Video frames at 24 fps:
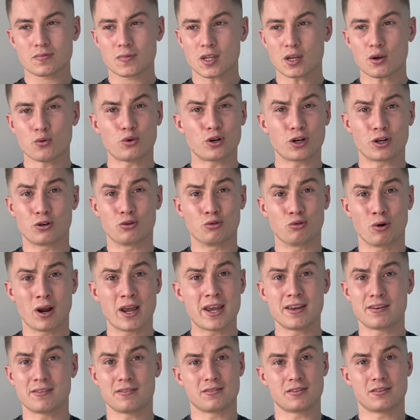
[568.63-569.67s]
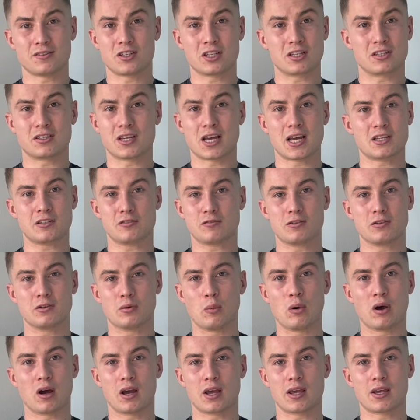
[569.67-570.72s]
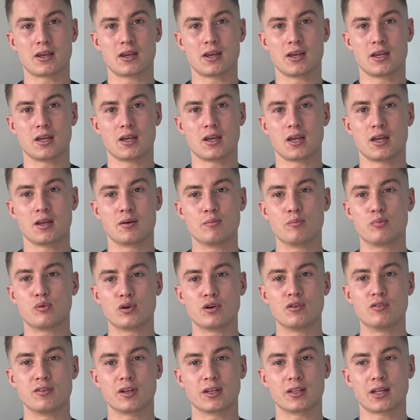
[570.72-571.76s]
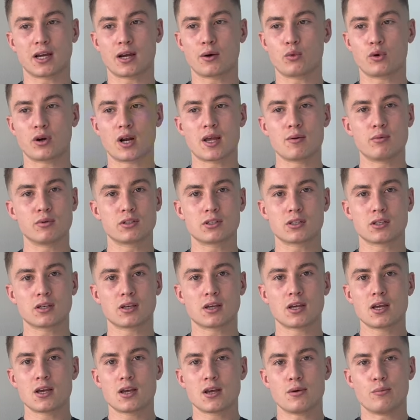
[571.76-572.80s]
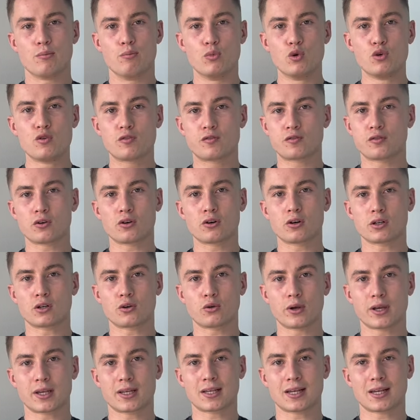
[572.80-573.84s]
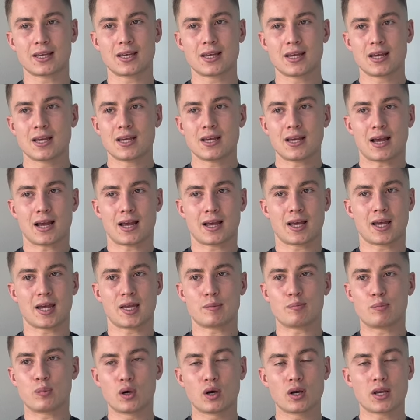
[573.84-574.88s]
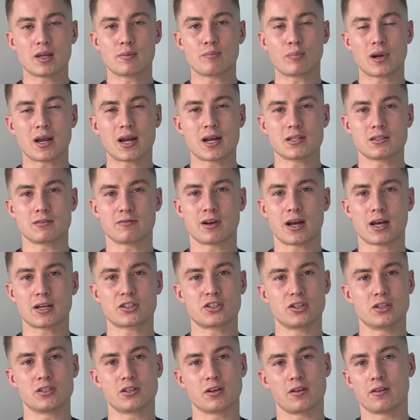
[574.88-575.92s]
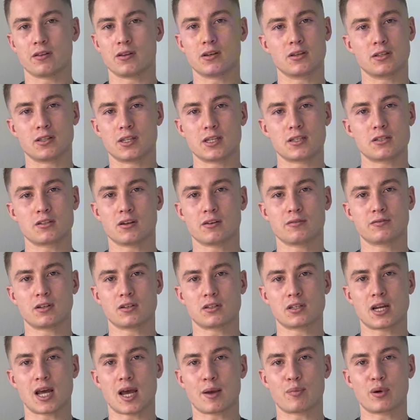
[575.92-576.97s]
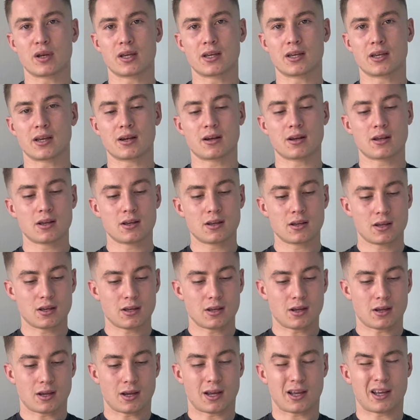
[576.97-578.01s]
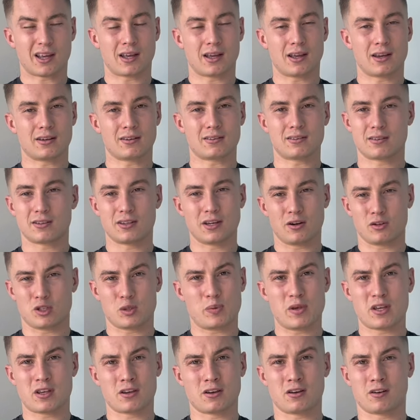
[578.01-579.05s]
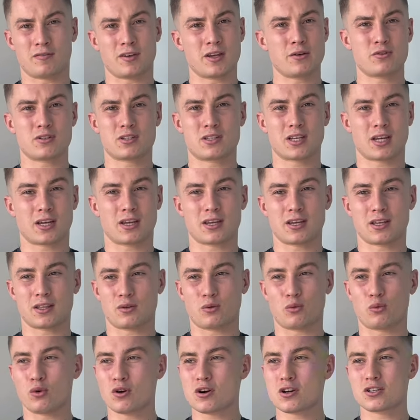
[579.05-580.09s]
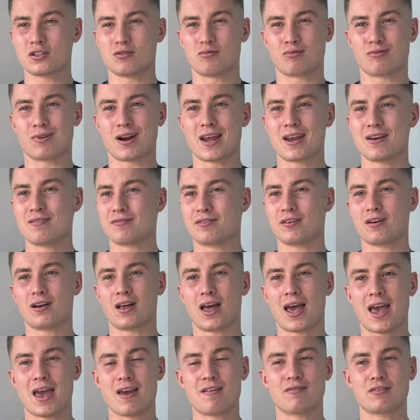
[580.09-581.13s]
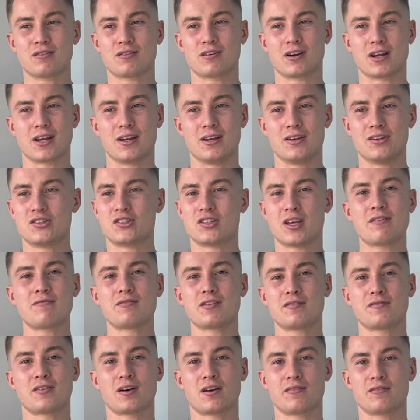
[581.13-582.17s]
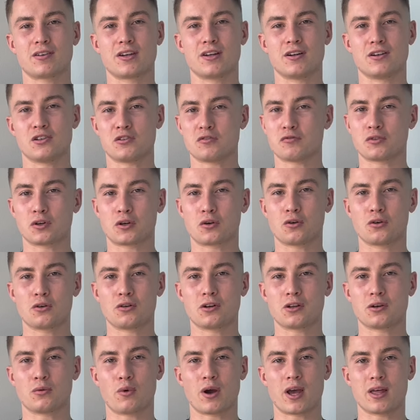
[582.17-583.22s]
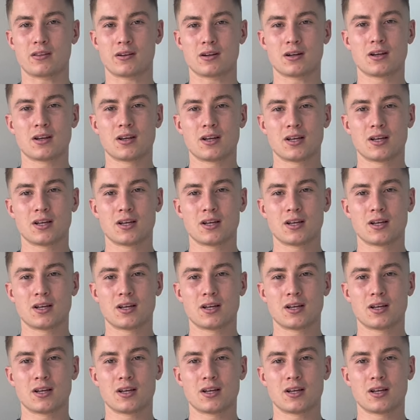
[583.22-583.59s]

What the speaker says: were a great success for Dubai in proving that we're able to move forward quickly and put in plans of action so that this stuff doesn't happen again. And, you know, speaking of, it was like the worst rainfall ever in 75 years of recorded weather.